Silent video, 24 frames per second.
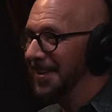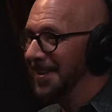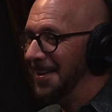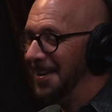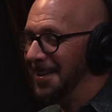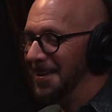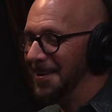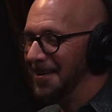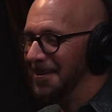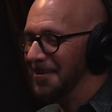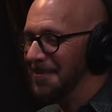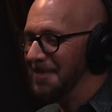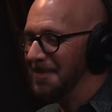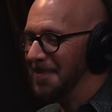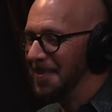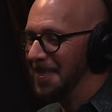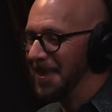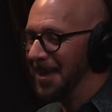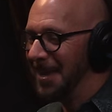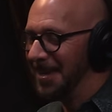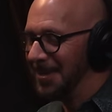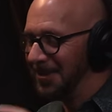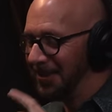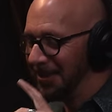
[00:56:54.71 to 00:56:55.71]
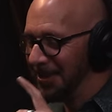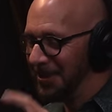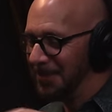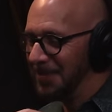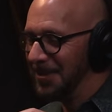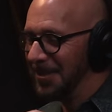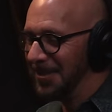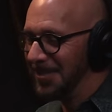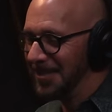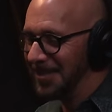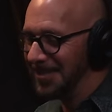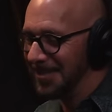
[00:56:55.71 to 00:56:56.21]
Wow. Um, and you'll
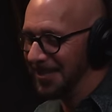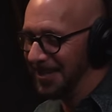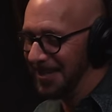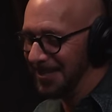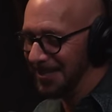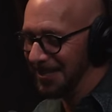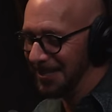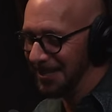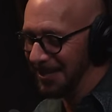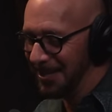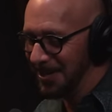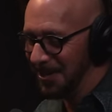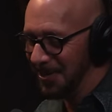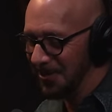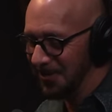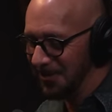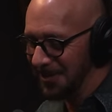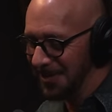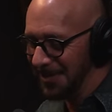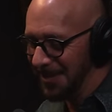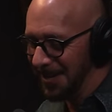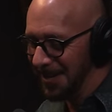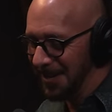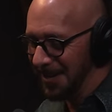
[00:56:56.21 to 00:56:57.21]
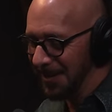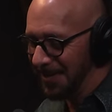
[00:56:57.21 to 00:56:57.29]
love this because it gets into Ghost.